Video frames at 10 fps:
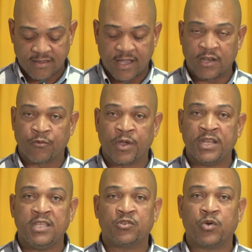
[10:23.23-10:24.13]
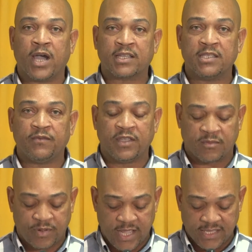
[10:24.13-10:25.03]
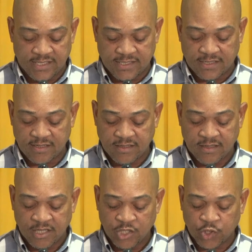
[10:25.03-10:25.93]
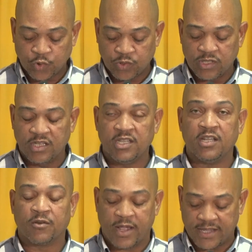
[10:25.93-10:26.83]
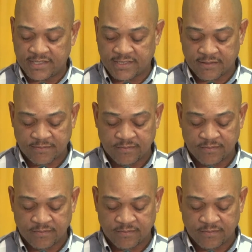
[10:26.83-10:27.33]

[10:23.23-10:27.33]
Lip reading: and ready to activate plans should the need arise.